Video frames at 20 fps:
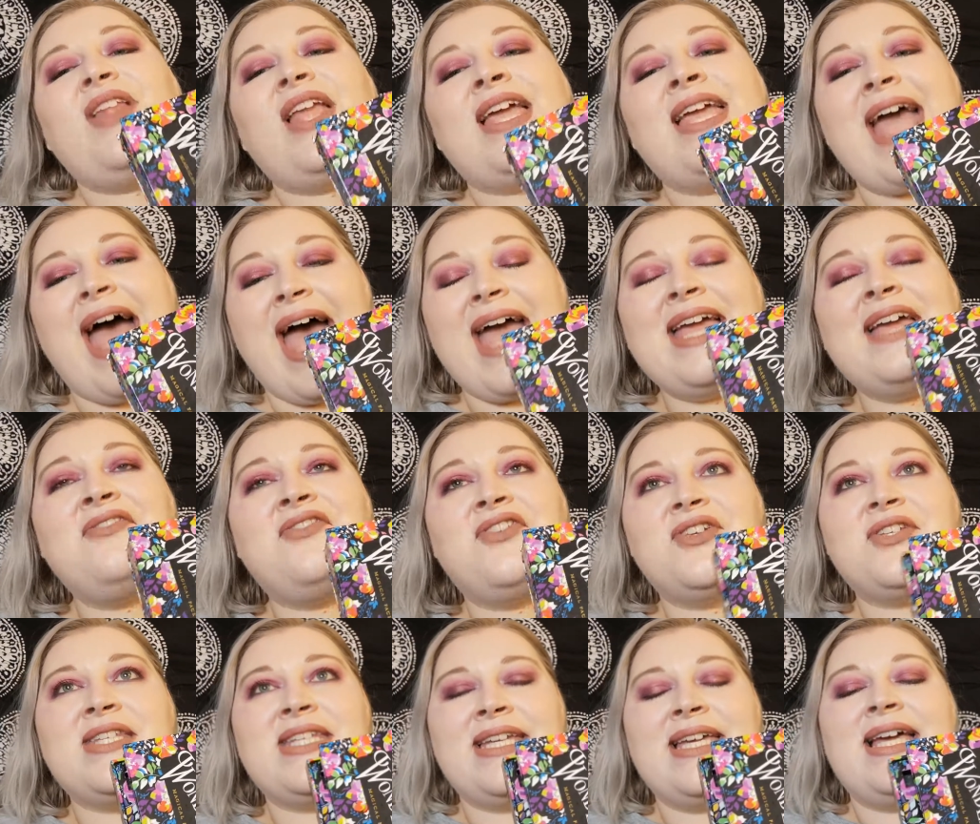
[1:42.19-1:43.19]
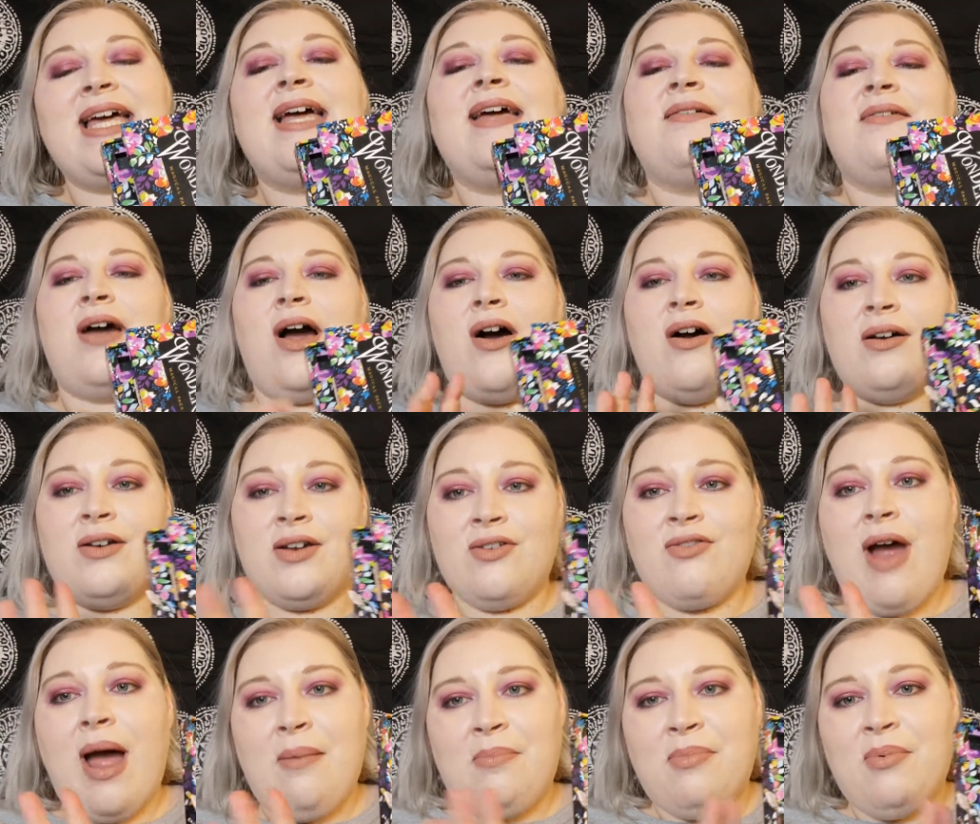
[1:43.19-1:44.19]
yeah, if you see it, I'll
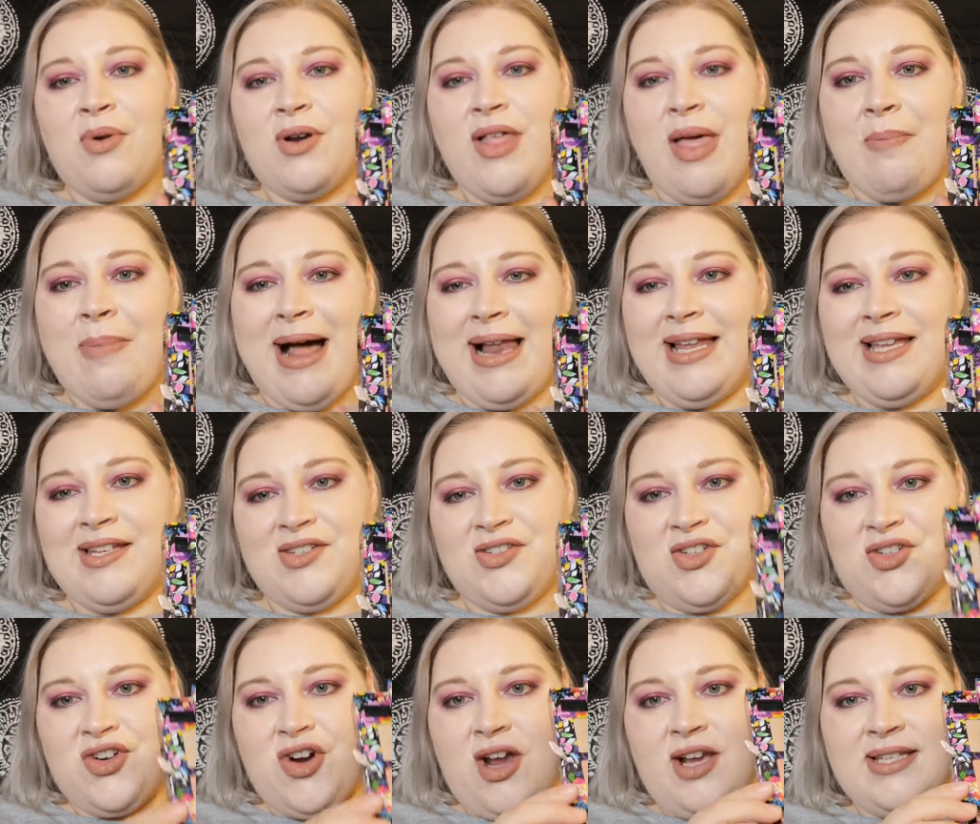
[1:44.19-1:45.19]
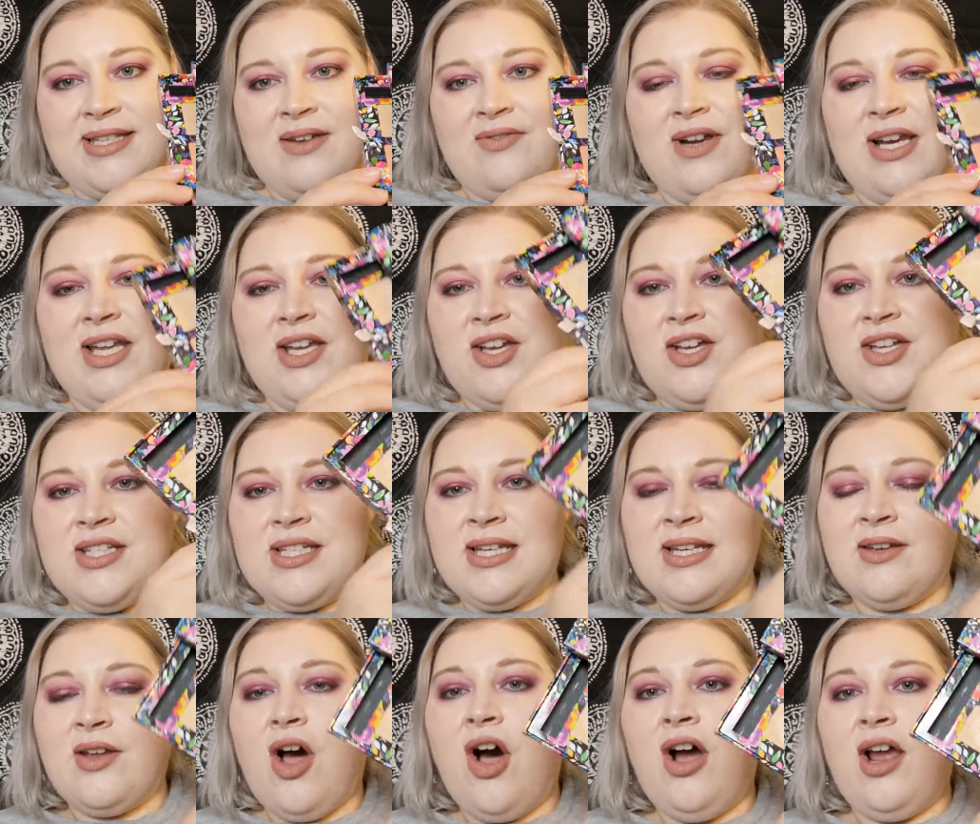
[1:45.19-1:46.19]
grab one of their palettes to try because they're really good,
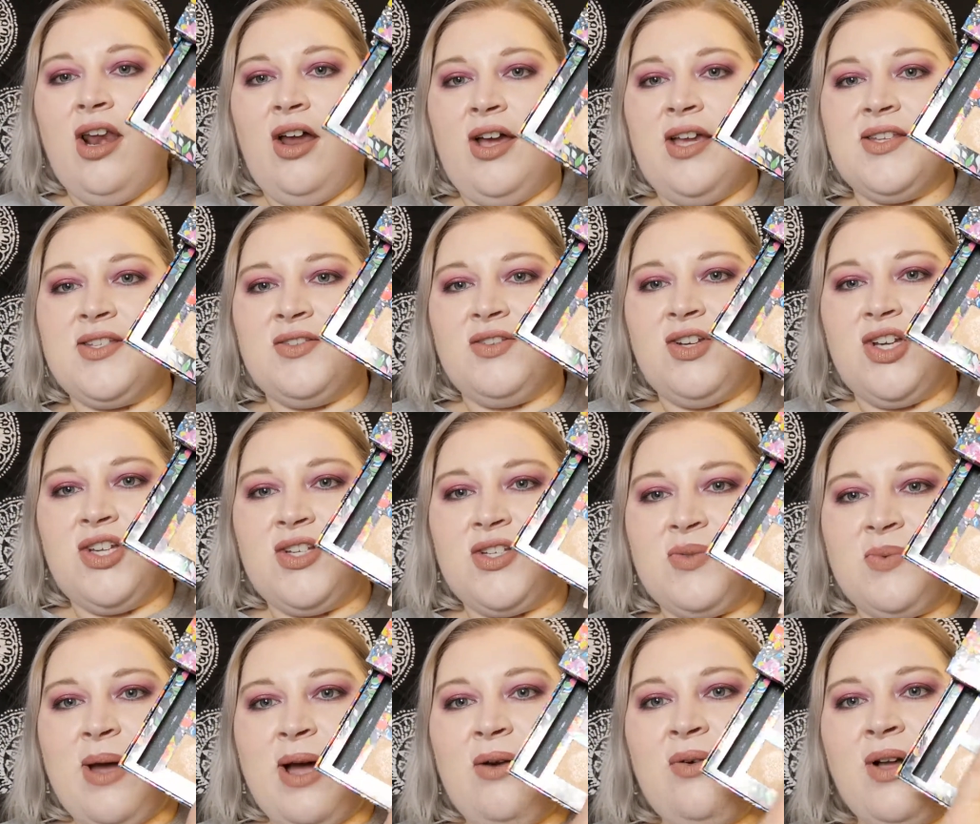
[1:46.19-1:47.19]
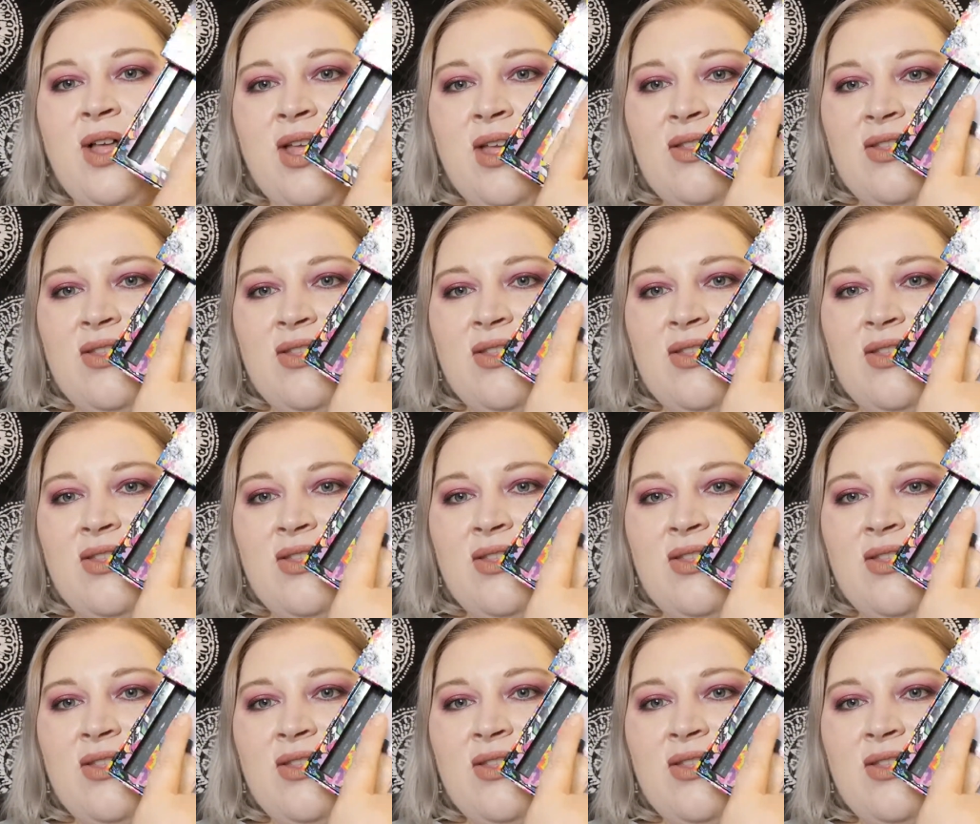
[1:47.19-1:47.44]
and the highlighters are good as well.